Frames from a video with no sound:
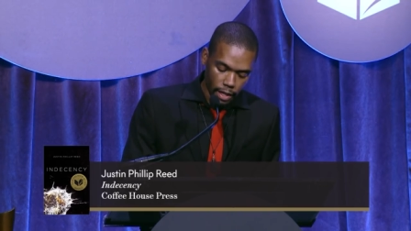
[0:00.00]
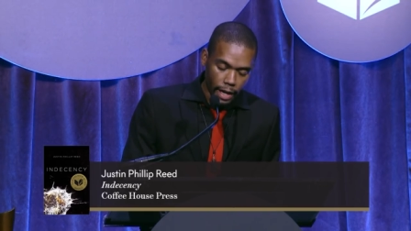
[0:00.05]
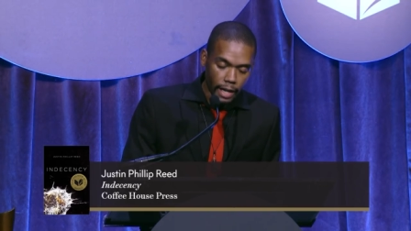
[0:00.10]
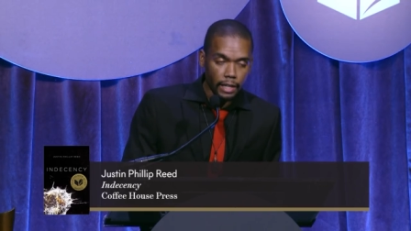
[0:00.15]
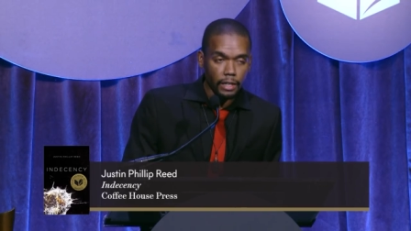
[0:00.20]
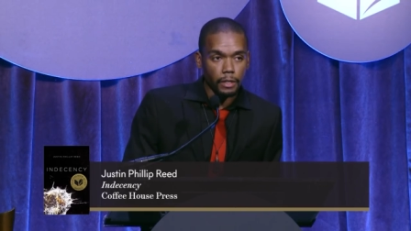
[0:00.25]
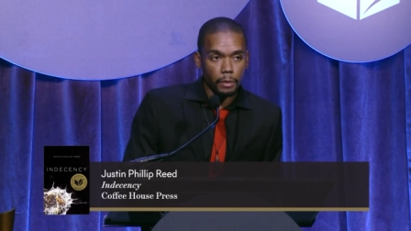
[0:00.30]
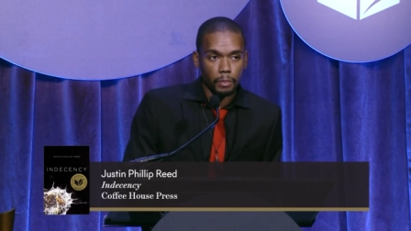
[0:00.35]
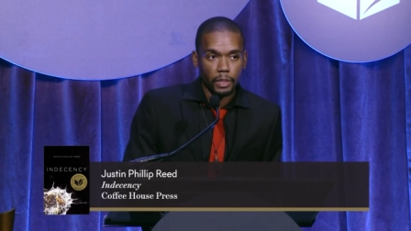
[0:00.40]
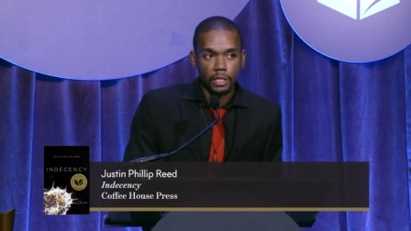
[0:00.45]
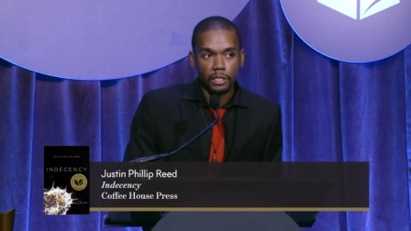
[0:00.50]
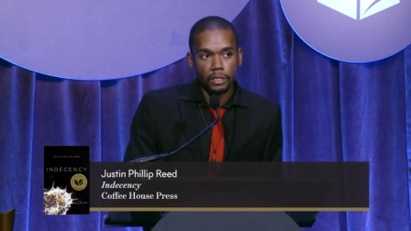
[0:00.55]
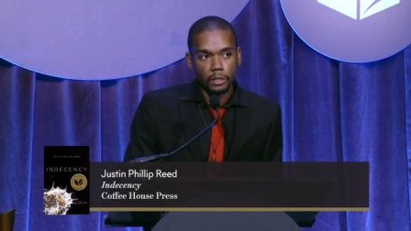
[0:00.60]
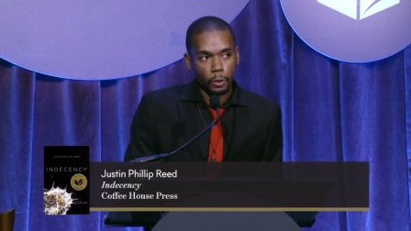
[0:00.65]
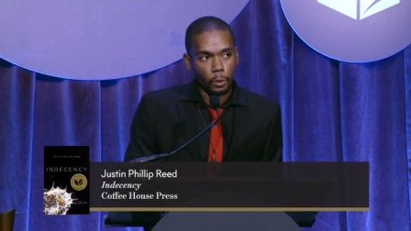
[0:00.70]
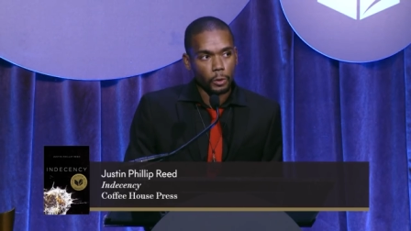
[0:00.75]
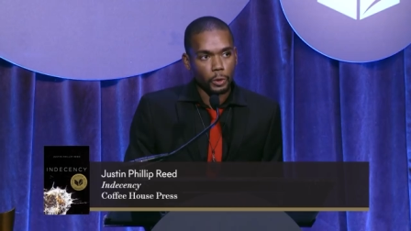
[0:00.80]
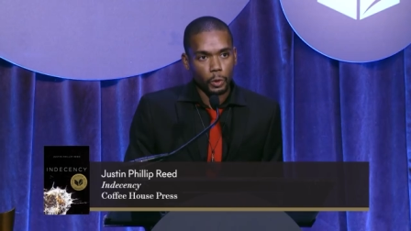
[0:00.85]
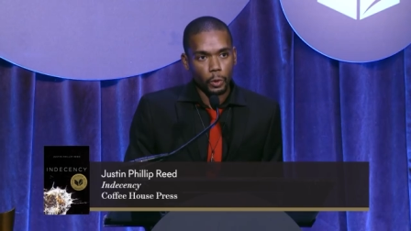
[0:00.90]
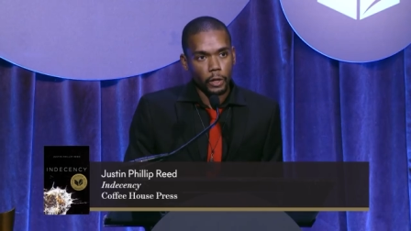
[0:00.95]
That could be
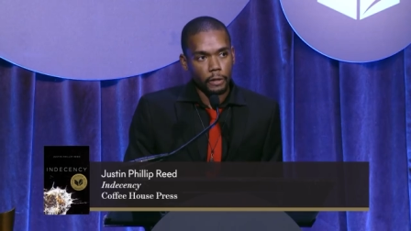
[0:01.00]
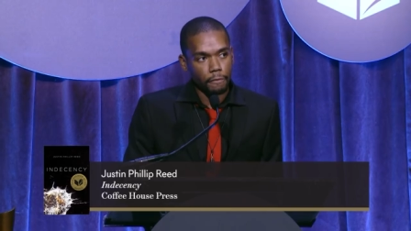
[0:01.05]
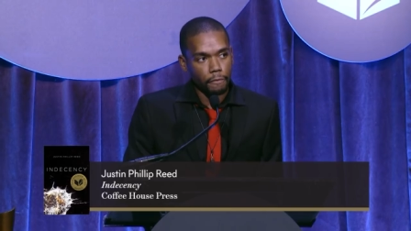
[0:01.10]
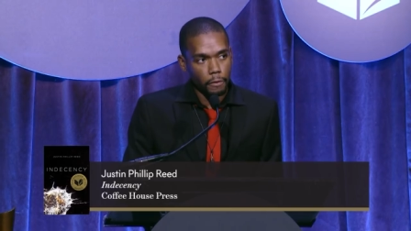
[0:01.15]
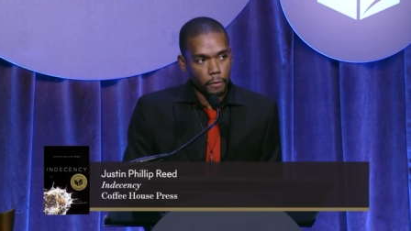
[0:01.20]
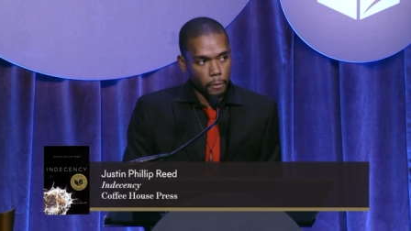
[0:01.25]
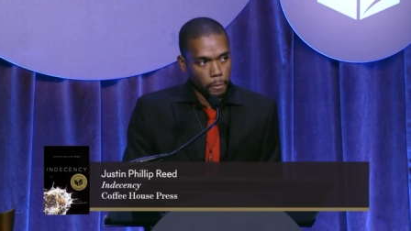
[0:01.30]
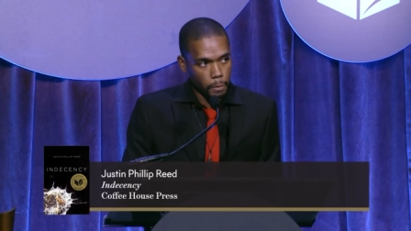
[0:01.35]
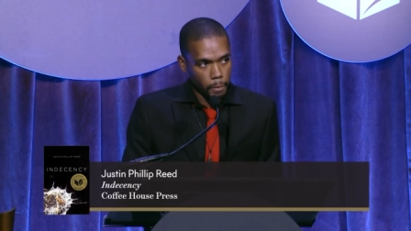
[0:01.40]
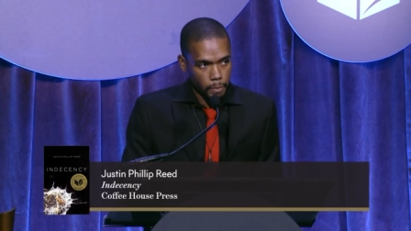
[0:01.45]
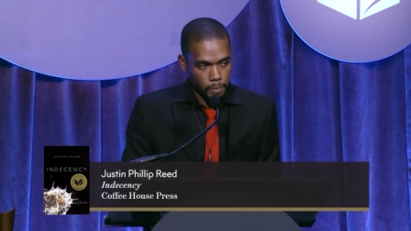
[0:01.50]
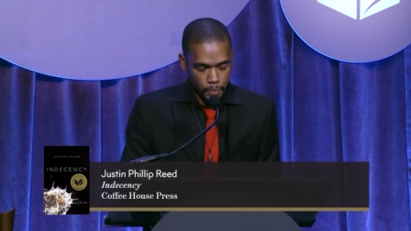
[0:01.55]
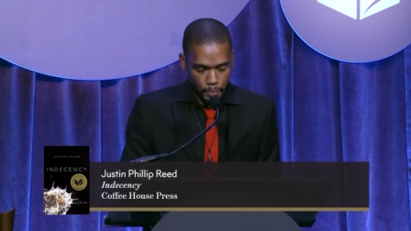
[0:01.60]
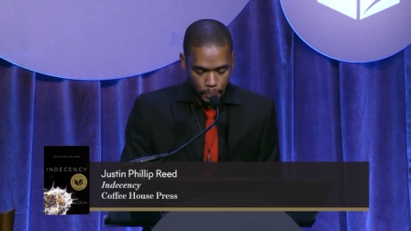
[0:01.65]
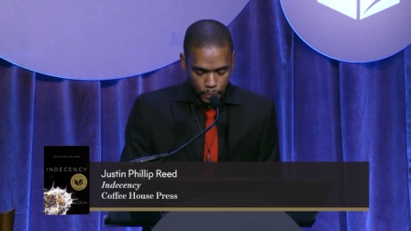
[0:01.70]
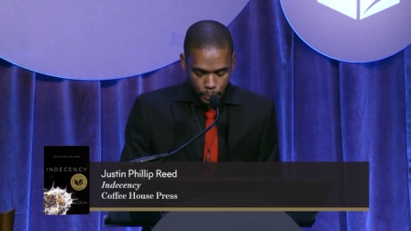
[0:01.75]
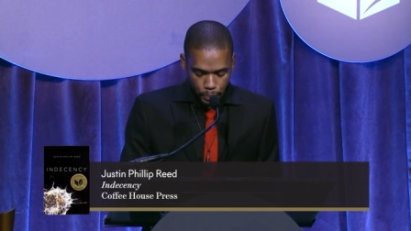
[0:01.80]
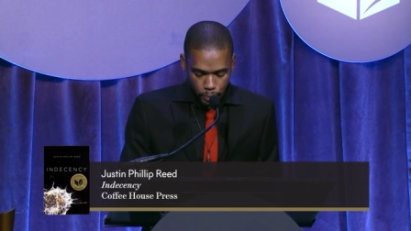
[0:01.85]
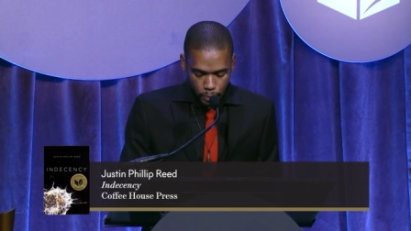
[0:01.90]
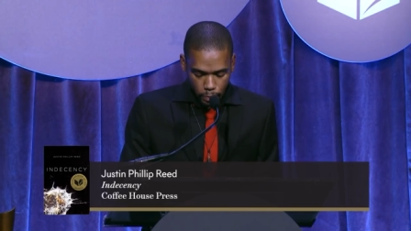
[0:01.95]
so joyful.
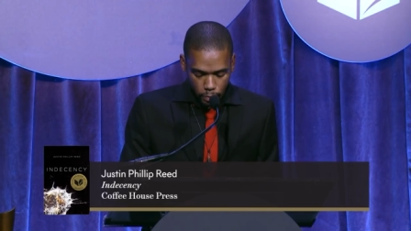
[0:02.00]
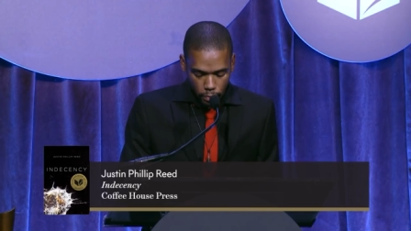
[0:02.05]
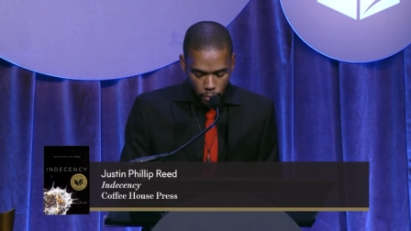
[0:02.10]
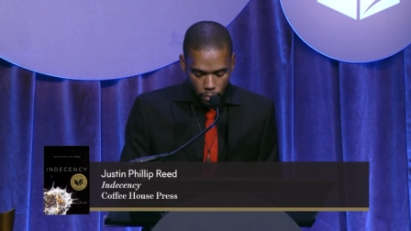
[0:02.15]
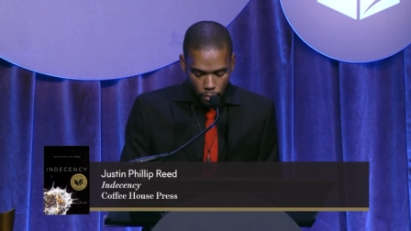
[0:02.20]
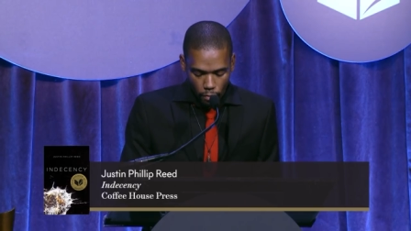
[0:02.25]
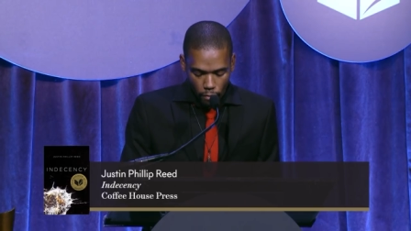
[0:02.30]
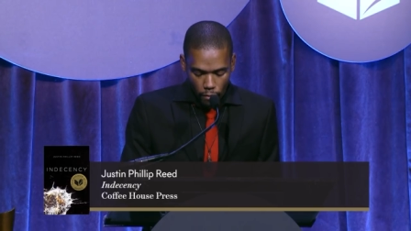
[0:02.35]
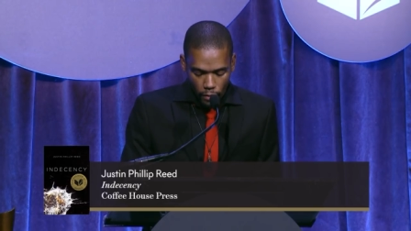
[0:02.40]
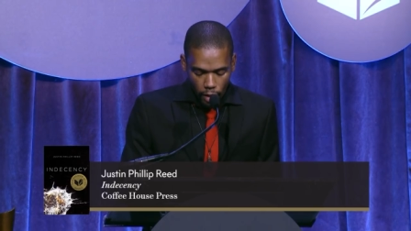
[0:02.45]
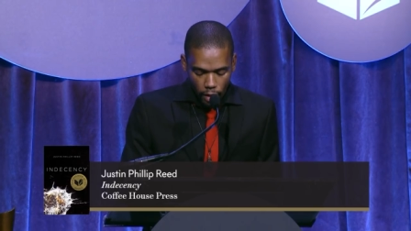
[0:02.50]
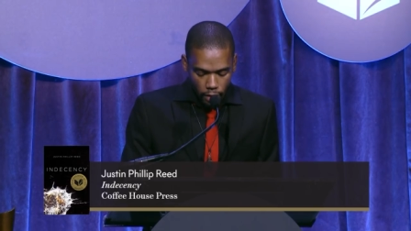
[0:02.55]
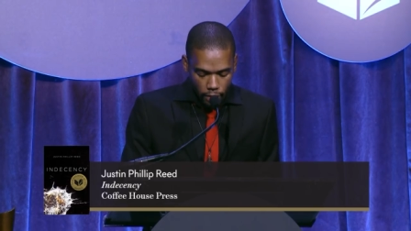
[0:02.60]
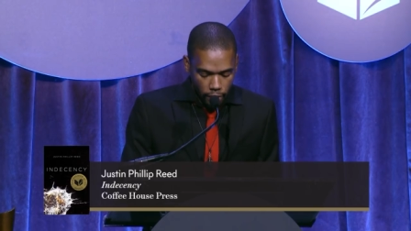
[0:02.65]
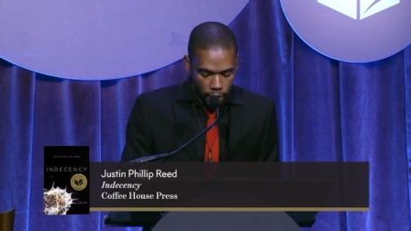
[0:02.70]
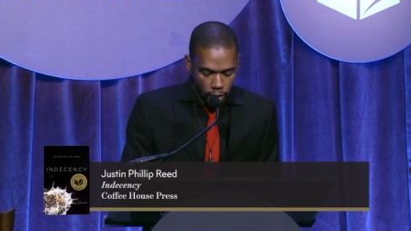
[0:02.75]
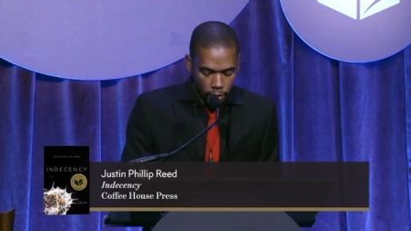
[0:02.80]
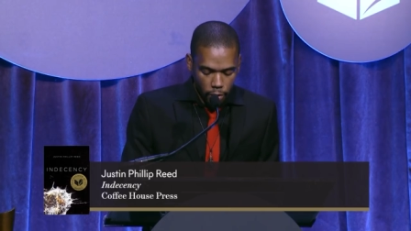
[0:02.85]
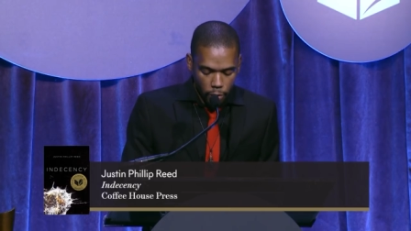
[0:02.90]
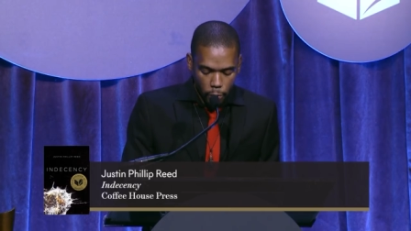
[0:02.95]

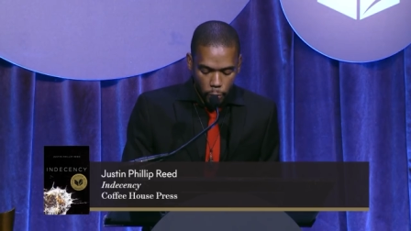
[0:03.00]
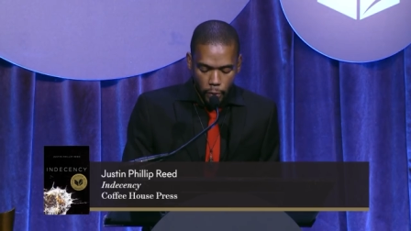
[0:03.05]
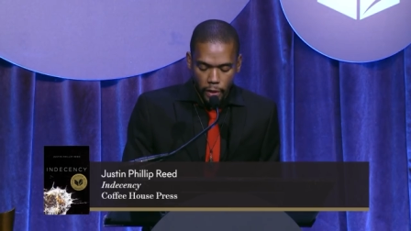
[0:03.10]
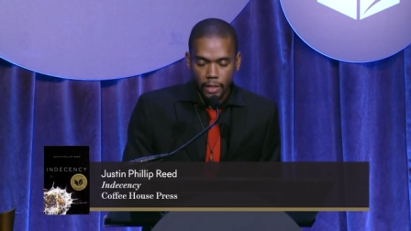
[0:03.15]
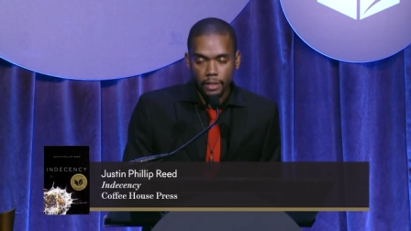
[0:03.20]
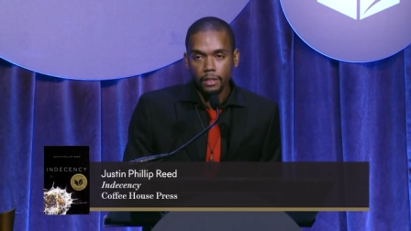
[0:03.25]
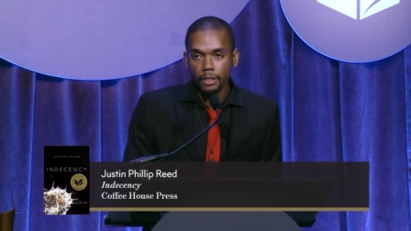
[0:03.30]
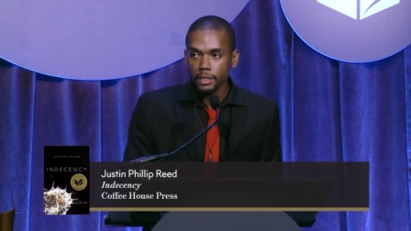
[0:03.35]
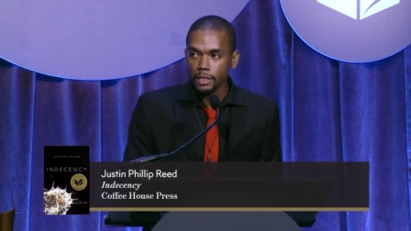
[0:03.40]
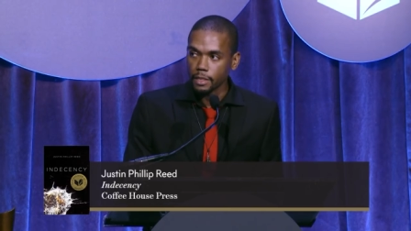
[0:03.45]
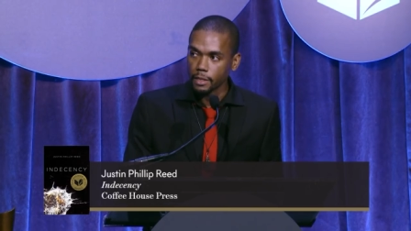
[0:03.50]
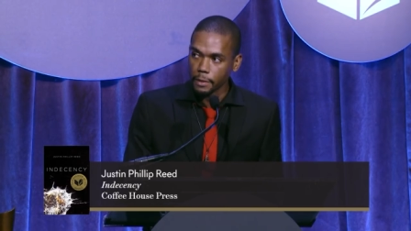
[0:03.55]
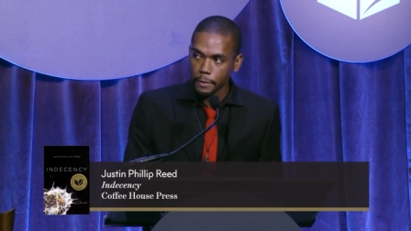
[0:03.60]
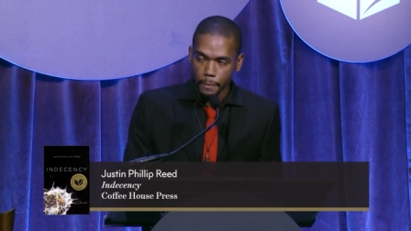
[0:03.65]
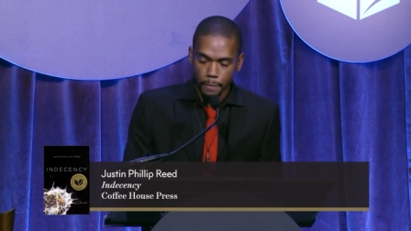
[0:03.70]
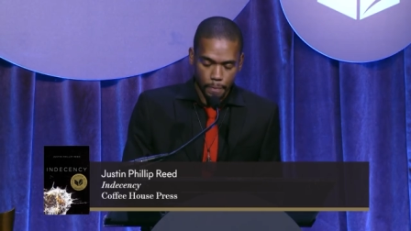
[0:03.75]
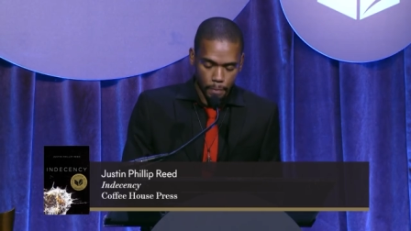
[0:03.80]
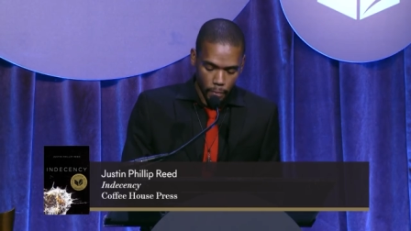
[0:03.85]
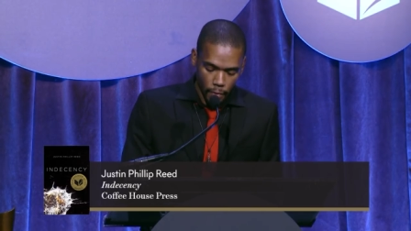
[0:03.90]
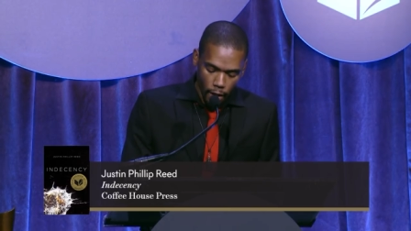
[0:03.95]
Thank you endlessly.